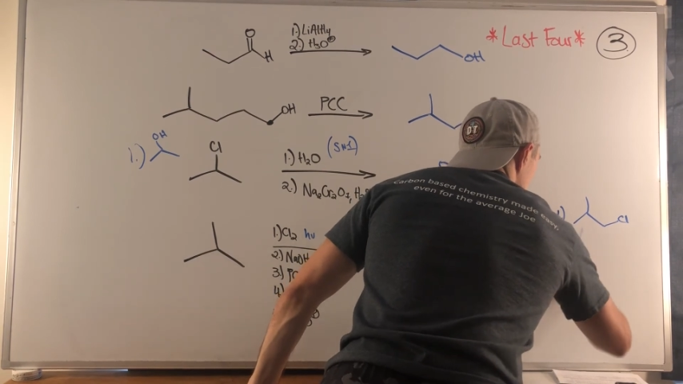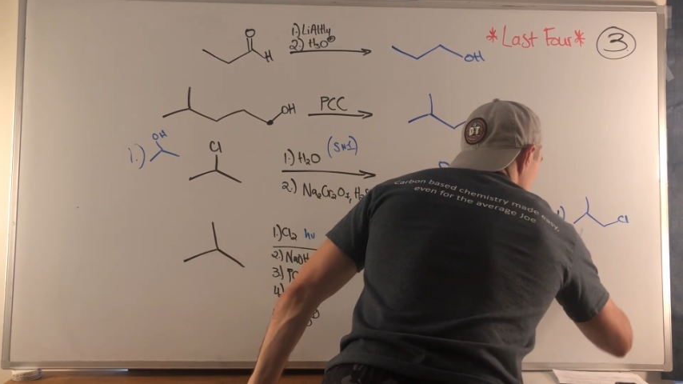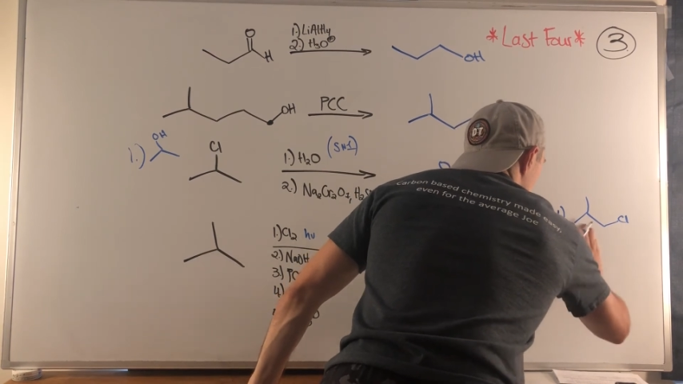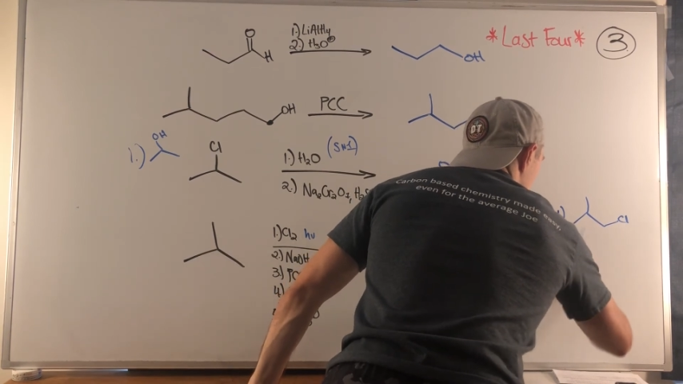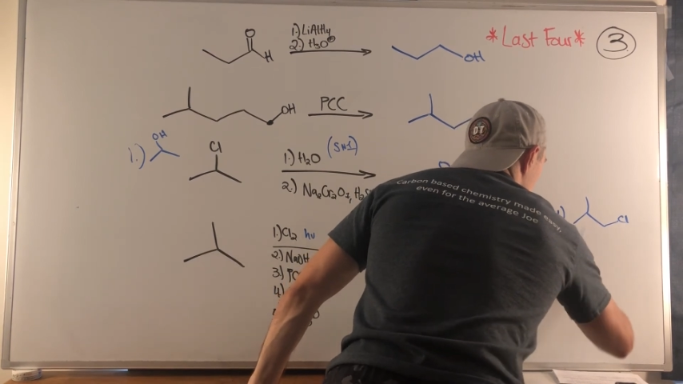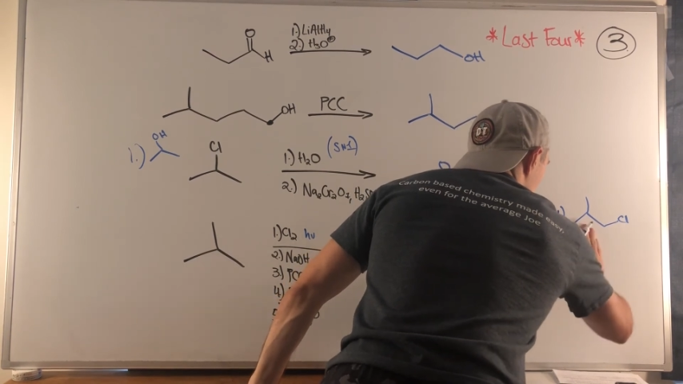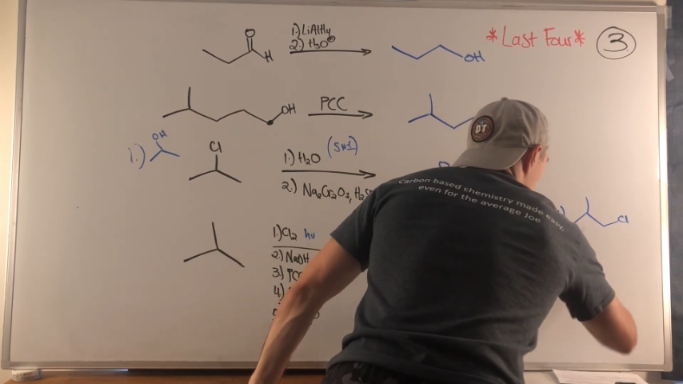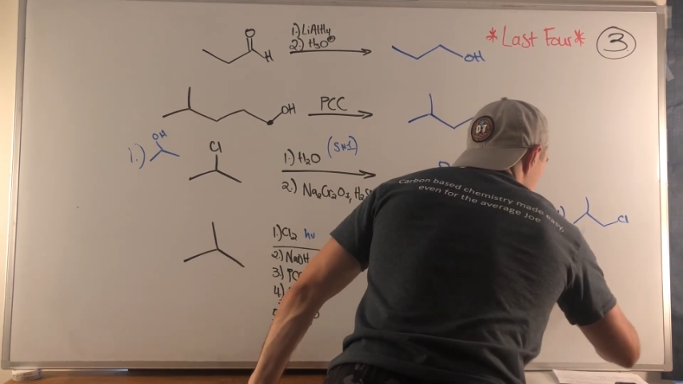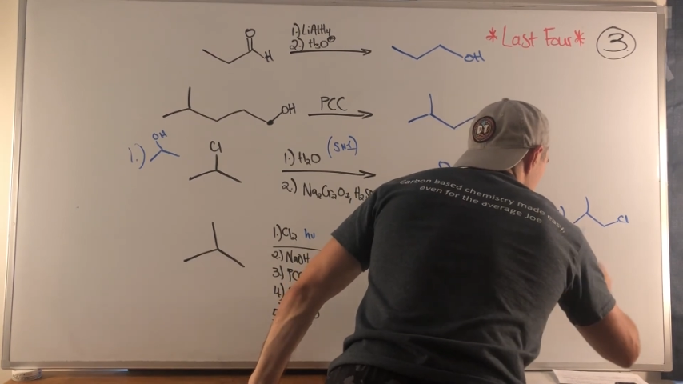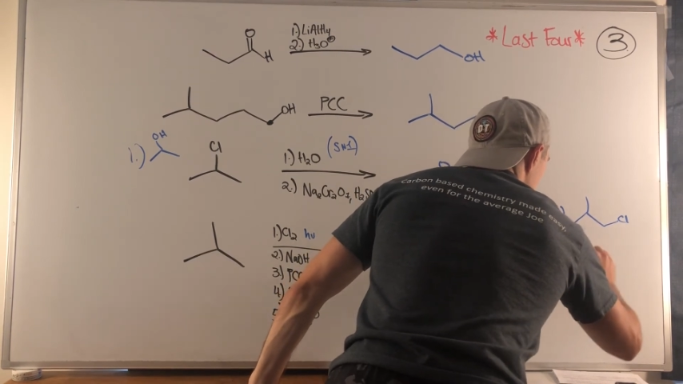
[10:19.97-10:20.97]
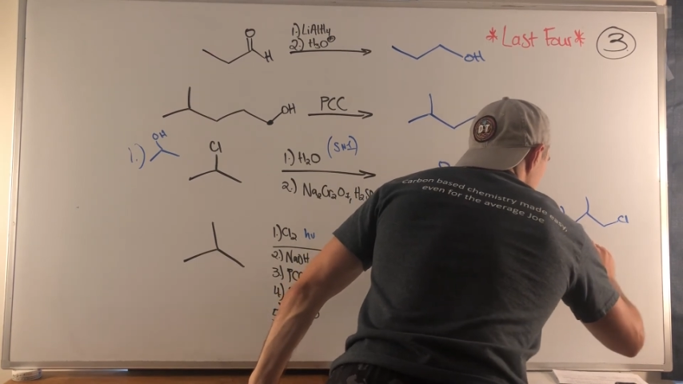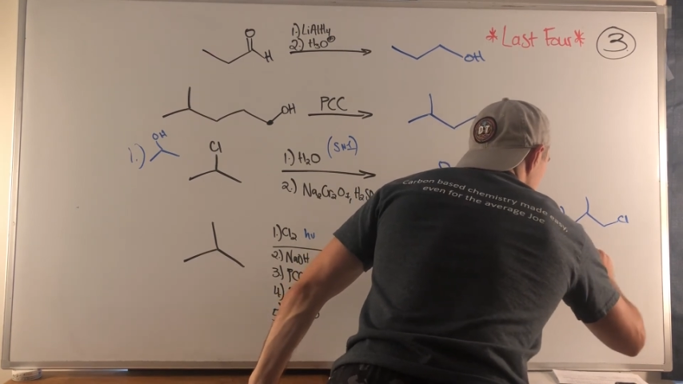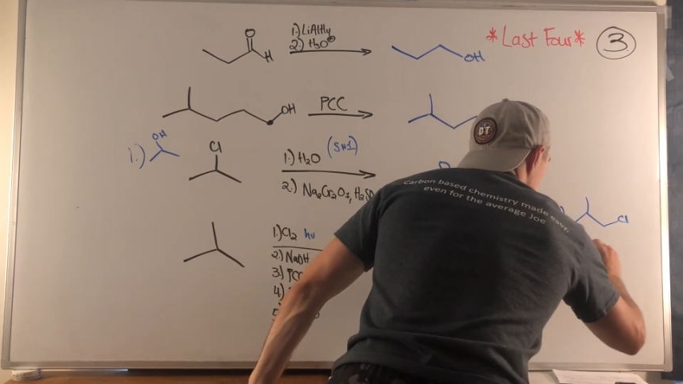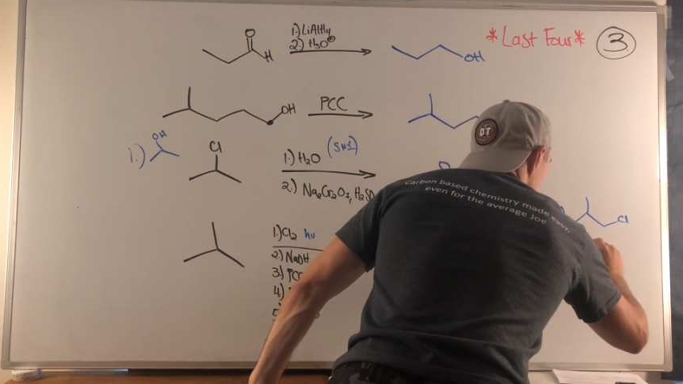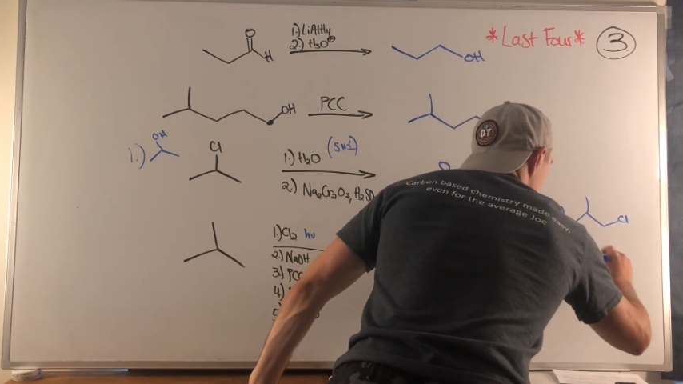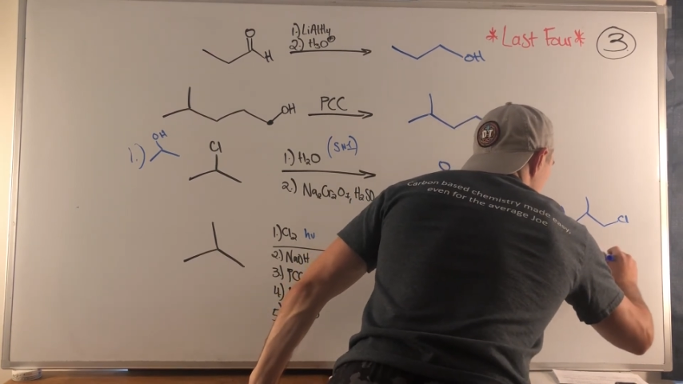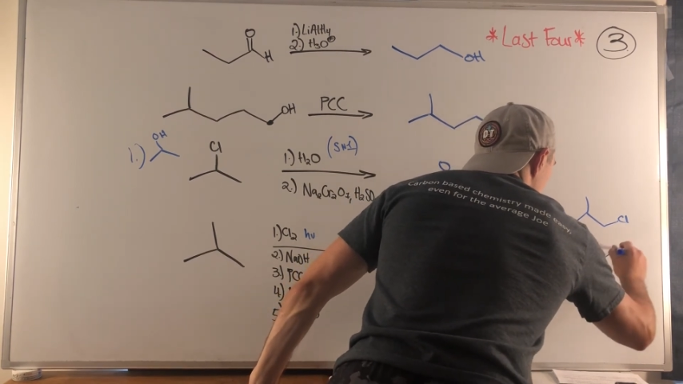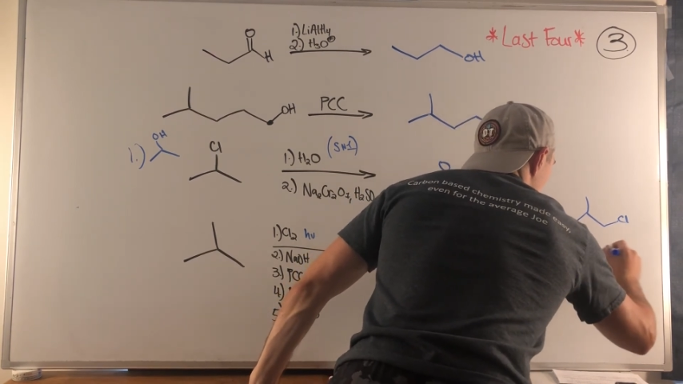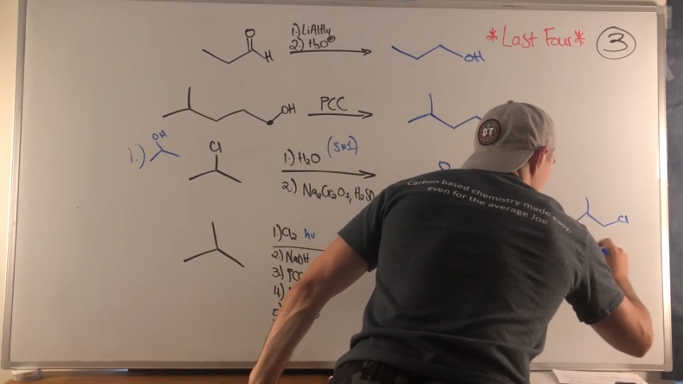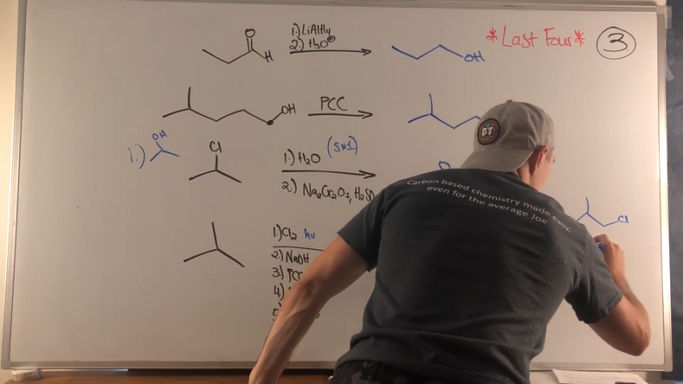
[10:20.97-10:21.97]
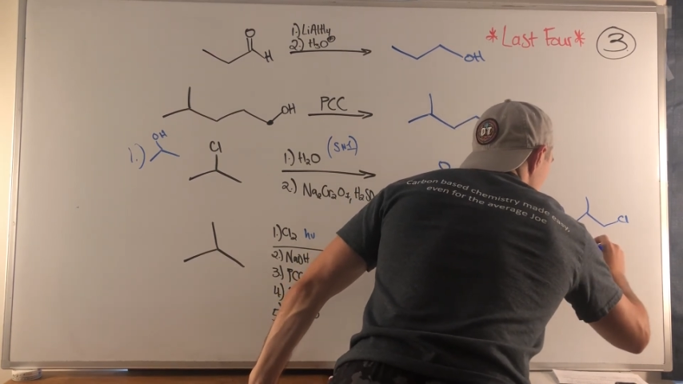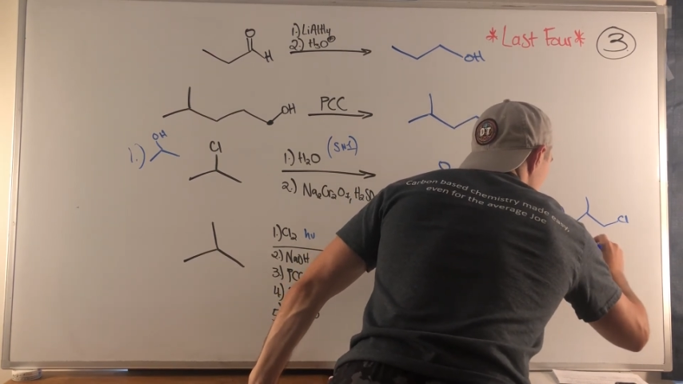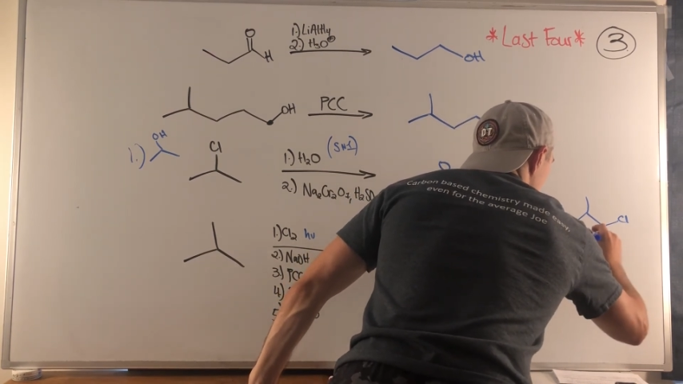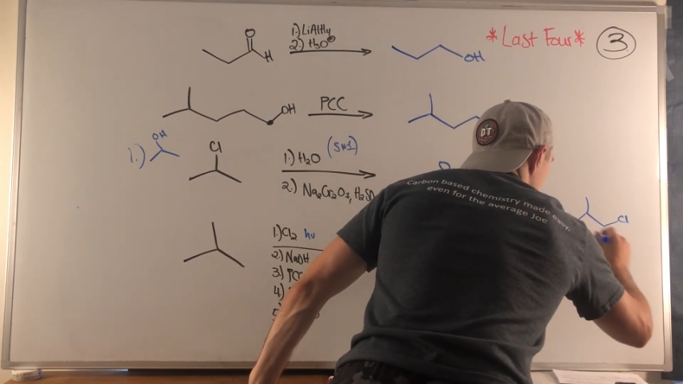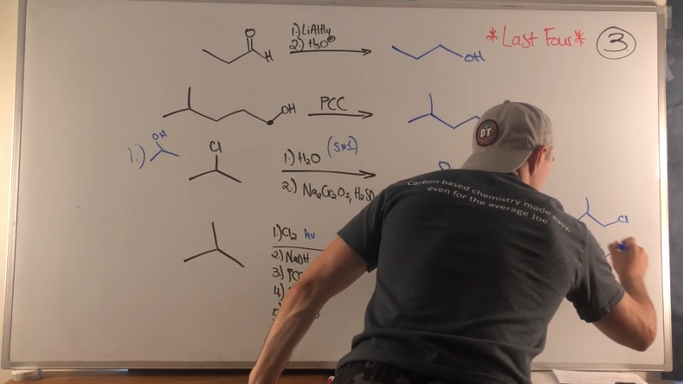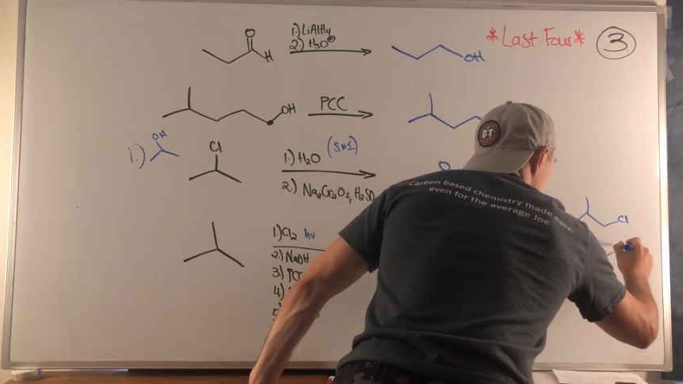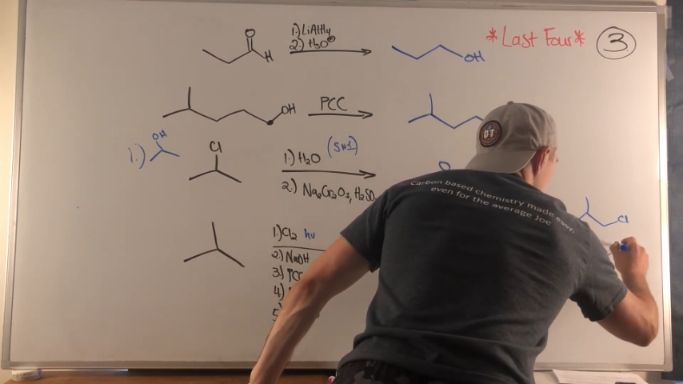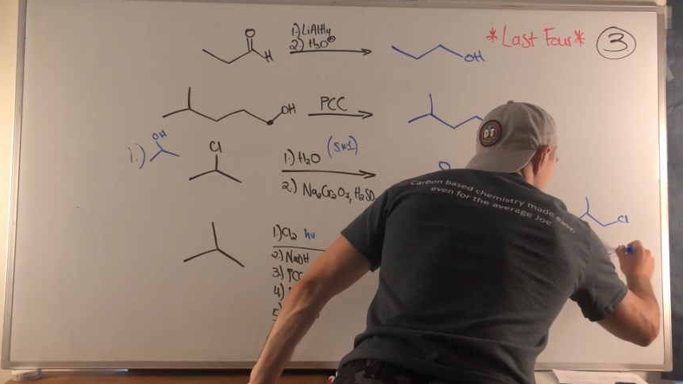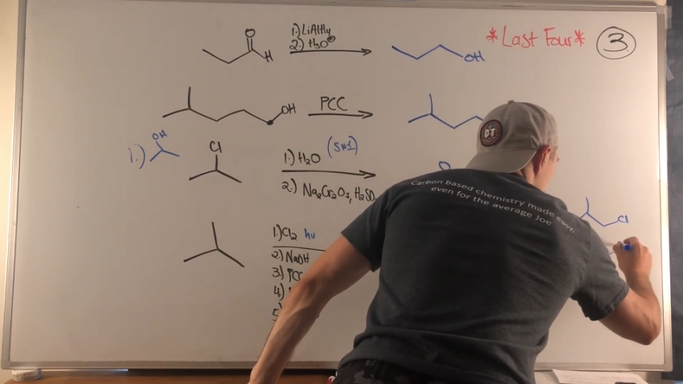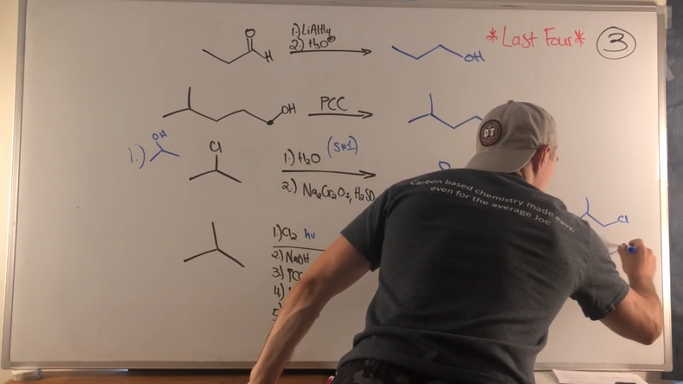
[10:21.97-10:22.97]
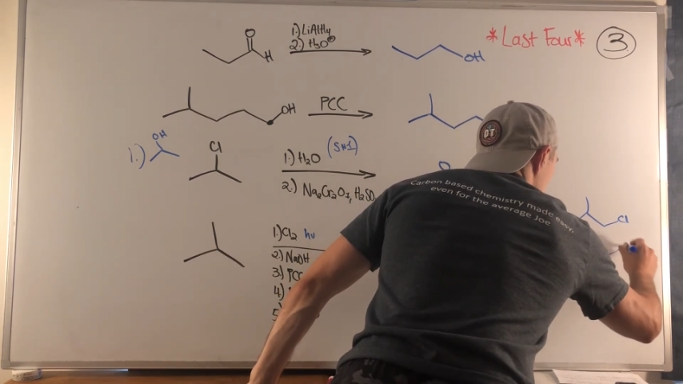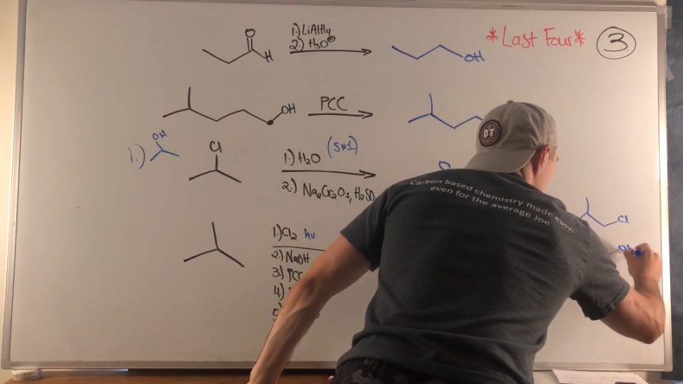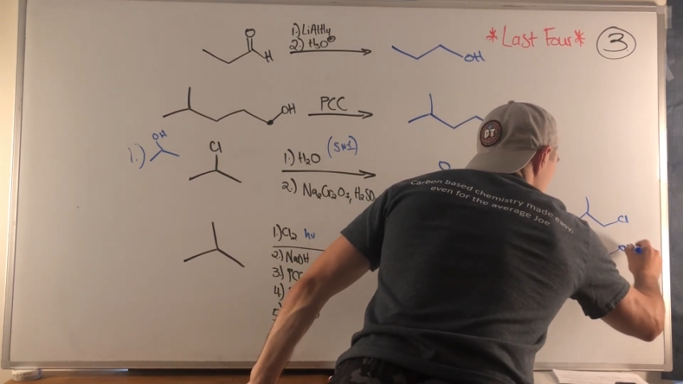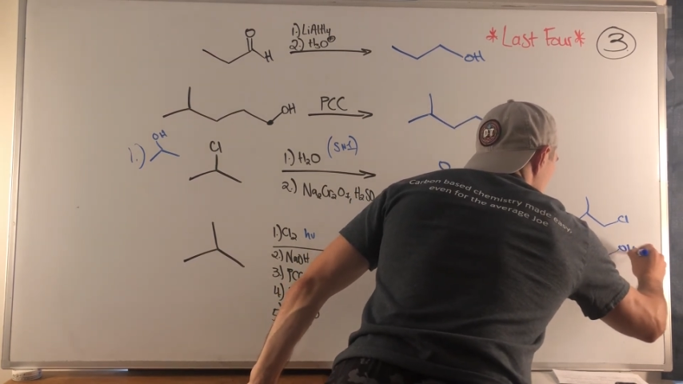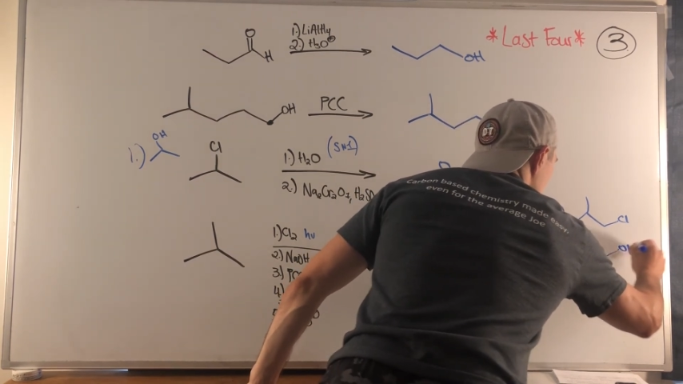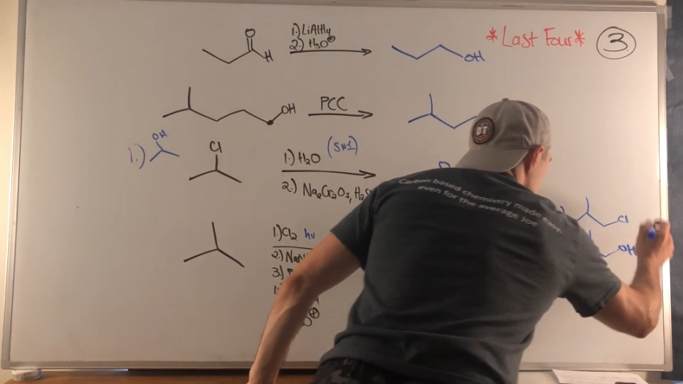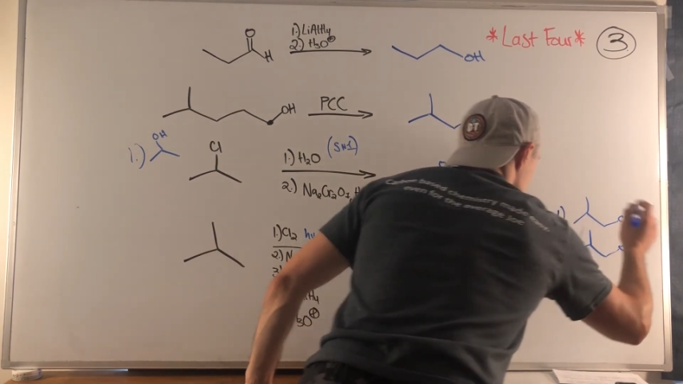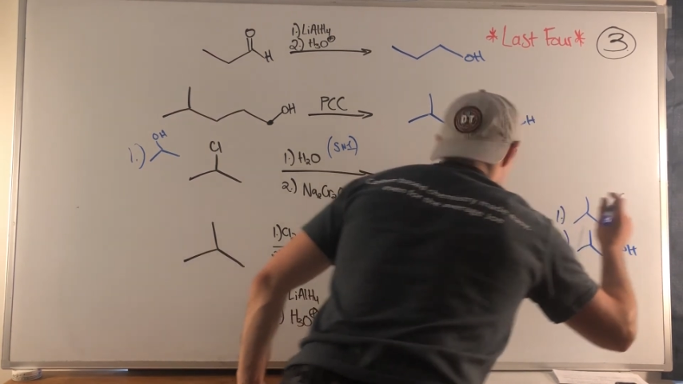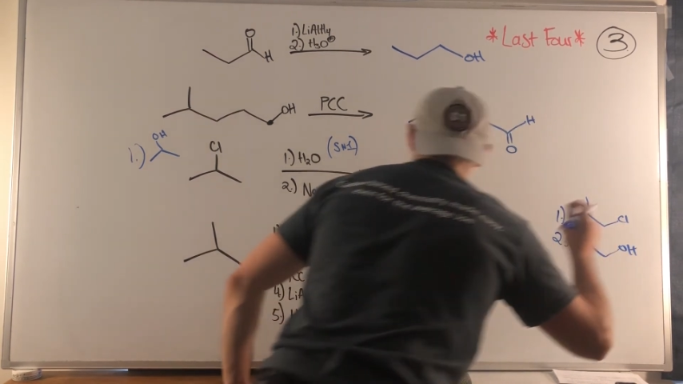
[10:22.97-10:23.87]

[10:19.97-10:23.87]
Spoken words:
Nobody's mouth can be seen.